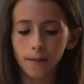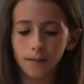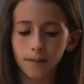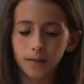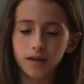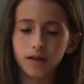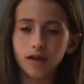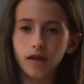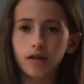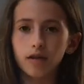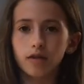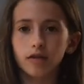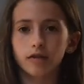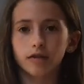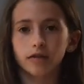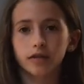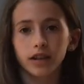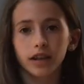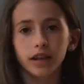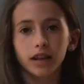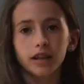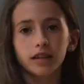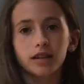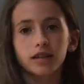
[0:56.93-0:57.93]
So you'll
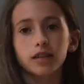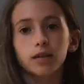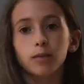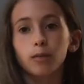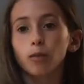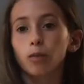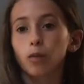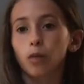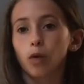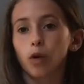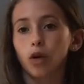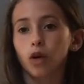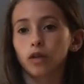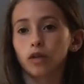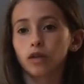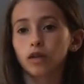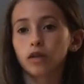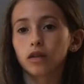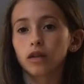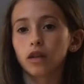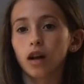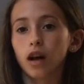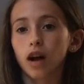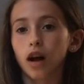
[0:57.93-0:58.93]
need some
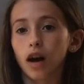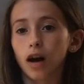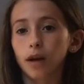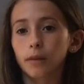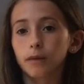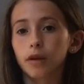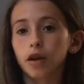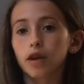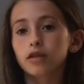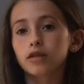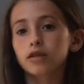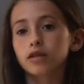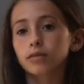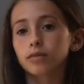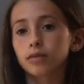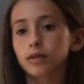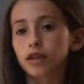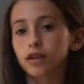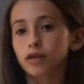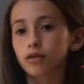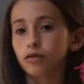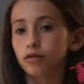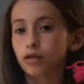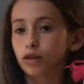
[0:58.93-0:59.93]
wool. I'm going to be
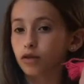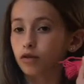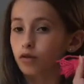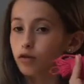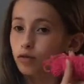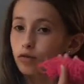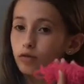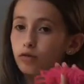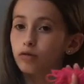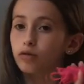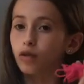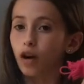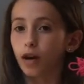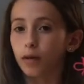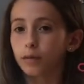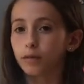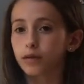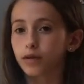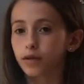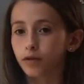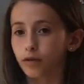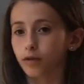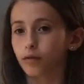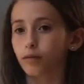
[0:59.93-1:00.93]
using 2
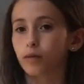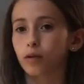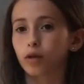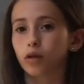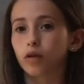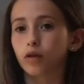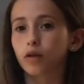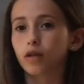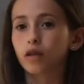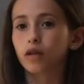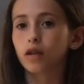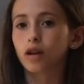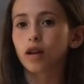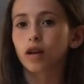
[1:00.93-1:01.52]
types of wool.